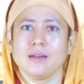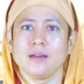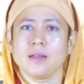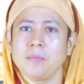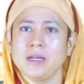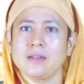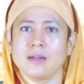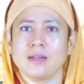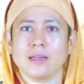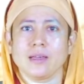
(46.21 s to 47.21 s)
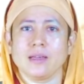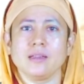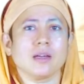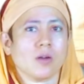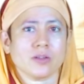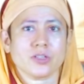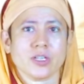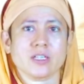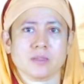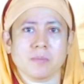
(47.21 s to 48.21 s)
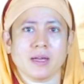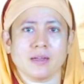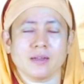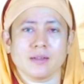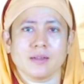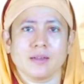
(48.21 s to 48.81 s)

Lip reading: repeatedly in the conscious mind,